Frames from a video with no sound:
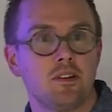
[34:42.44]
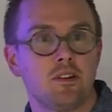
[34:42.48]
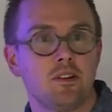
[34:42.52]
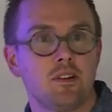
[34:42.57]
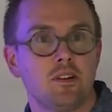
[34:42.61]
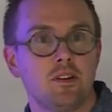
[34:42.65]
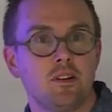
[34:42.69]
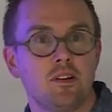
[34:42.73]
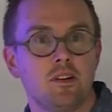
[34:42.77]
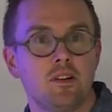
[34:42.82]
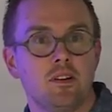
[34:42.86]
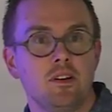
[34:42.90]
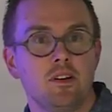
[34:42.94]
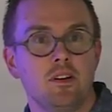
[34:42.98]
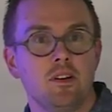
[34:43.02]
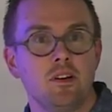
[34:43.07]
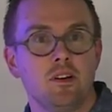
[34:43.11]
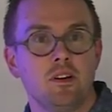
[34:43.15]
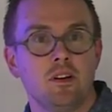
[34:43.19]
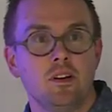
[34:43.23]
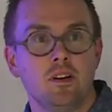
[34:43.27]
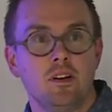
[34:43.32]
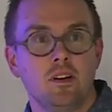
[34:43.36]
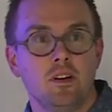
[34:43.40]

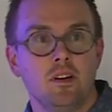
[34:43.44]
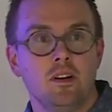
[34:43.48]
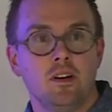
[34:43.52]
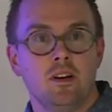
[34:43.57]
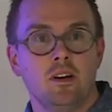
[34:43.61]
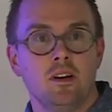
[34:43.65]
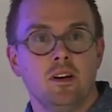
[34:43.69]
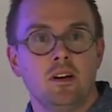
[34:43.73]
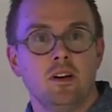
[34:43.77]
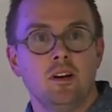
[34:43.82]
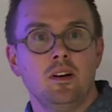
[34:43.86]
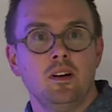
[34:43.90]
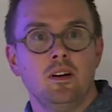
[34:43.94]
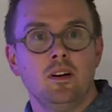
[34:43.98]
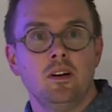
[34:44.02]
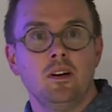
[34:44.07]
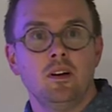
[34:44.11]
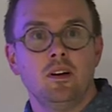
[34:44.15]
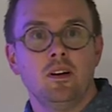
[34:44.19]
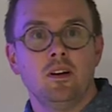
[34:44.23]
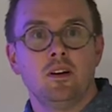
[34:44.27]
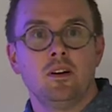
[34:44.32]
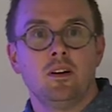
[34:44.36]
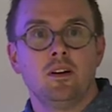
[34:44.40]

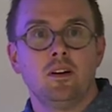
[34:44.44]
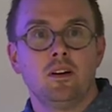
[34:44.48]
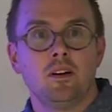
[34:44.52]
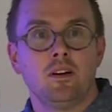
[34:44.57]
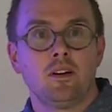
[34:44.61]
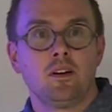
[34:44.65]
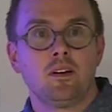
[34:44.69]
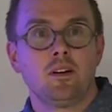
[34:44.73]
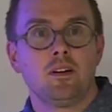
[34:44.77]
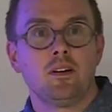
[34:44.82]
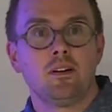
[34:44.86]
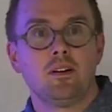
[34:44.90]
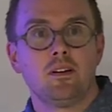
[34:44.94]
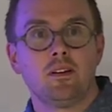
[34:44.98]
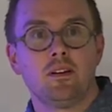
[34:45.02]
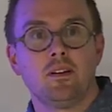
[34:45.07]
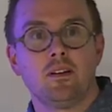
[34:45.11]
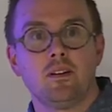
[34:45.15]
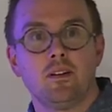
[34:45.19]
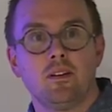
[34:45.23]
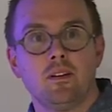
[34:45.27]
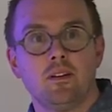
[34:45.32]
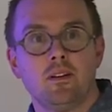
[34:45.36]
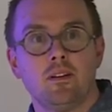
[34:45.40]

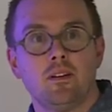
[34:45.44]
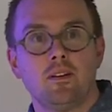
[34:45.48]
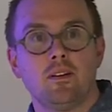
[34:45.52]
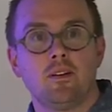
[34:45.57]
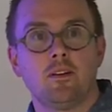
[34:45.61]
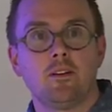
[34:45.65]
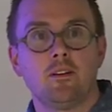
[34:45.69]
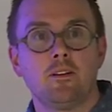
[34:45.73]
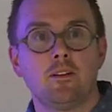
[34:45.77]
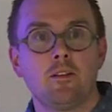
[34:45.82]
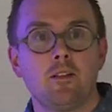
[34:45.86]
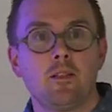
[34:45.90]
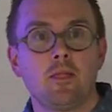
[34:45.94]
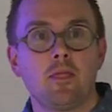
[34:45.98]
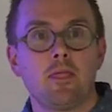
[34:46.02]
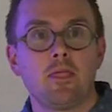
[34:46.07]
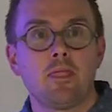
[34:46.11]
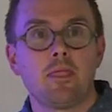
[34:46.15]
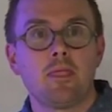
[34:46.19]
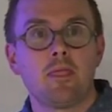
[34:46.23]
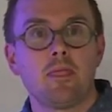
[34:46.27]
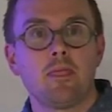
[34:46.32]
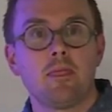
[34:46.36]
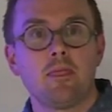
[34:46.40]

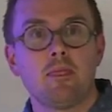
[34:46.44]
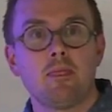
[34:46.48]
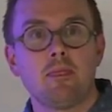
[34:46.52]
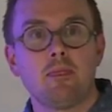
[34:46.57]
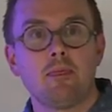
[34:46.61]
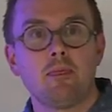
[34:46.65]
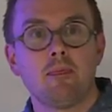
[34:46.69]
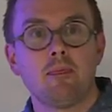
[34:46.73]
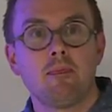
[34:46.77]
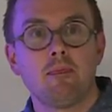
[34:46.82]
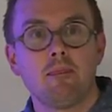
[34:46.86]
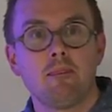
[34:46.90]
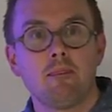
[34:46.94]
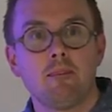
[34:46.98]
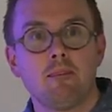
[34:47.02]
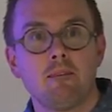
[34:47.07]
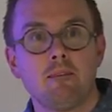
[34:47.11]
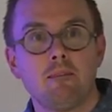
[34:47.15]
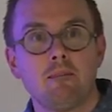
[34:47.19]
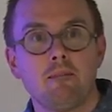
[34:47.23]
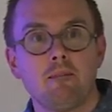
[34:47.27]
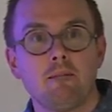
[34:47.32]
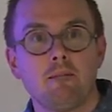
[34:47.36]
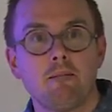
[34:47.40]

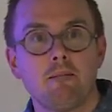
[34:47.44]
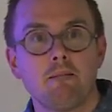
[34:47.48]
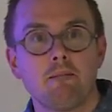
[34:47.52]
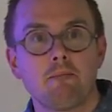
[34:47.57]
Nobody speaks.